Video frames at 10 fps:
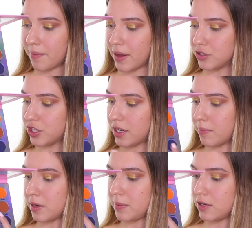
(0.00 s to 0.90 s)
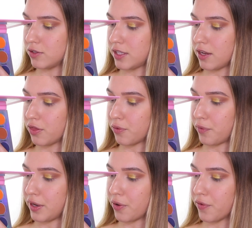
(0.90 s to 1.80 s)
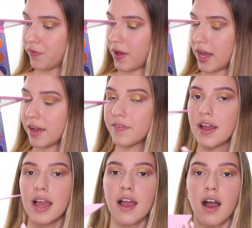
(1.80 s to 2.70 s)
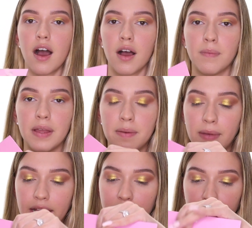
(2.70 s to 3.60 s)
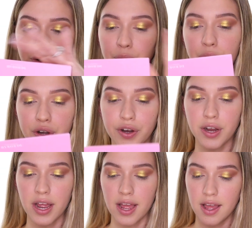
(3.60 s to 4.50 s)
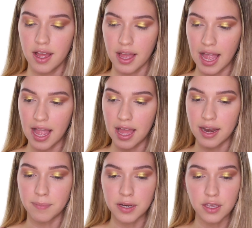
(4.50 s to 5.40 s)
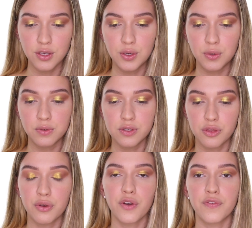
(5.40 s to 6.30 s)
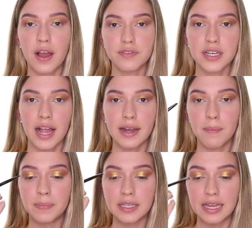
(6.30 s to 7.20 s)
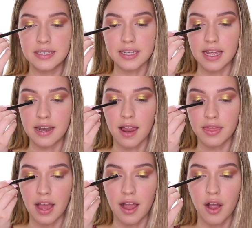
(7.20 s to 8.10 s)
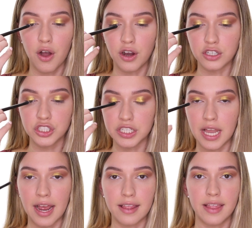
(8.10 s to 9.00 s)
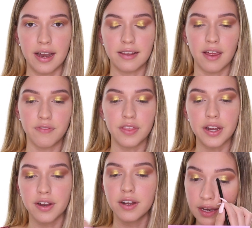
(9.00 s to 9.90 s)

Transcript: I mentioned, I'm going to be using 305 in my inner corner, and I'm going to use 305 to kind of blend in that harsh line that I left there.